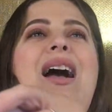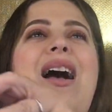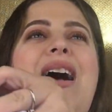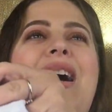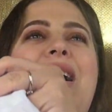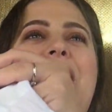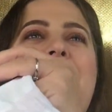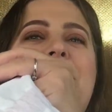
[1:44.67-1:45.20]

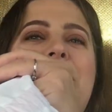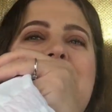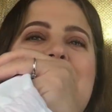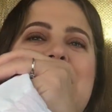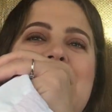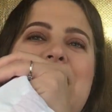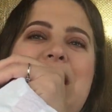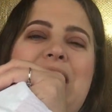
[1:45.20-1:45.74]
Um, let's
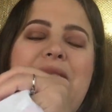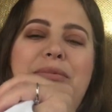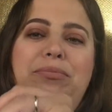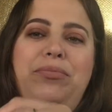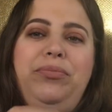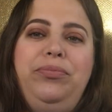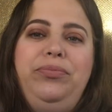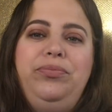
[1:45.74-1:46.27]
see,
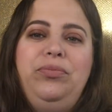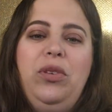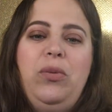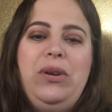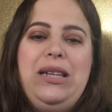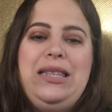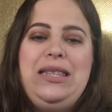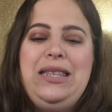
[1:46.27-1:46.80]

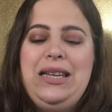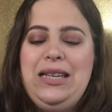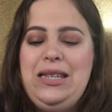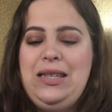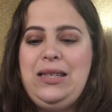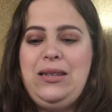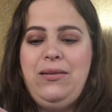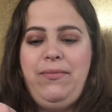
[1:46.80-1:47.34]
what is
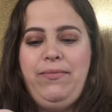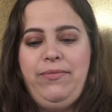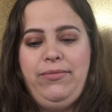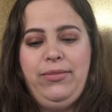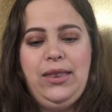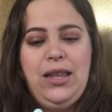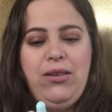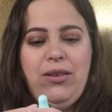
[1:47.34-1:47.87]
this?
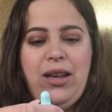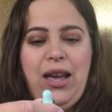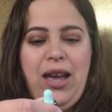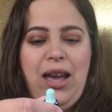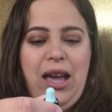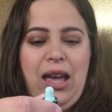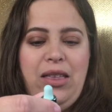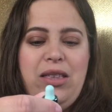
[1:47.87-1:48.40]

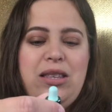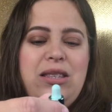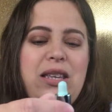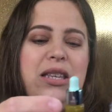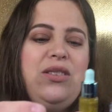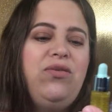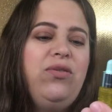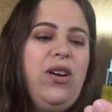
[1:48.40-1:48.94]
Okay, this
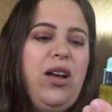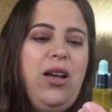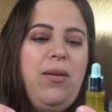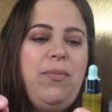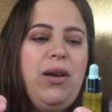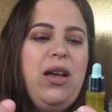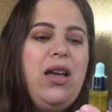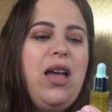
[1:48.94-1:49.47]
is
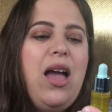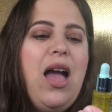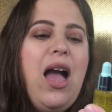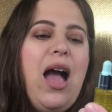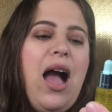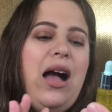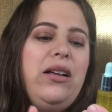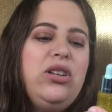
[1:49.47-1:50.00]
from
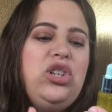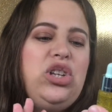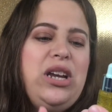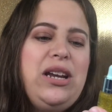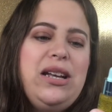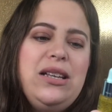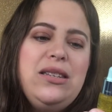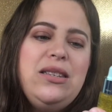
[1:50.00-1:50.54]

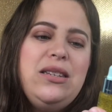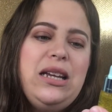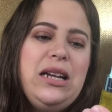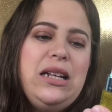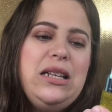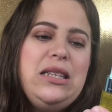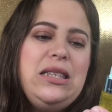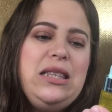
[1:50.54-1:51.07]
Algenist.
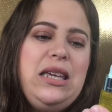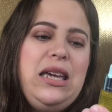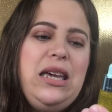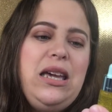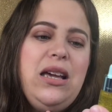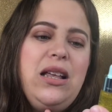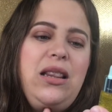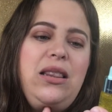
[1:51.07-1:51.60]
It is
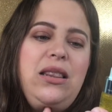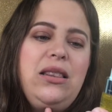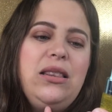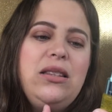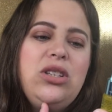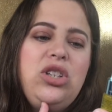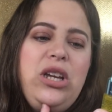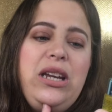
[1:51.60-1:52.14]
the
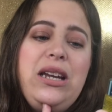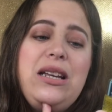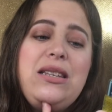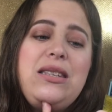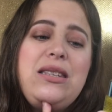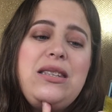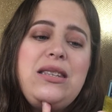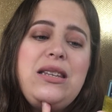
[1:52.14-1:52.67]

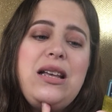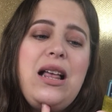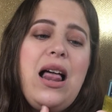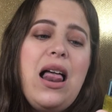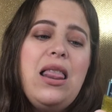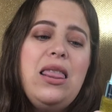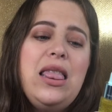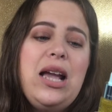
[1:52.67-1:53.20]
Genius
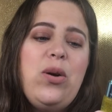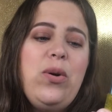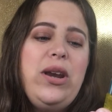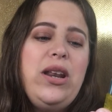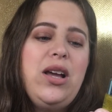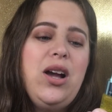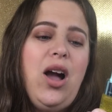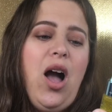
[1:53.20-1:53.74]

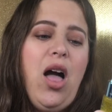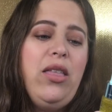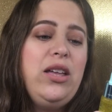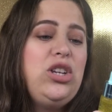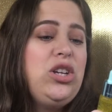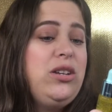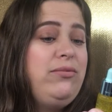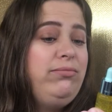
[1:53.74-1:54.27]
Liquid
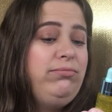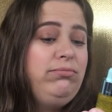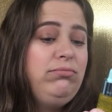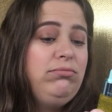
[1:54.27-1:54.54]
Collagen.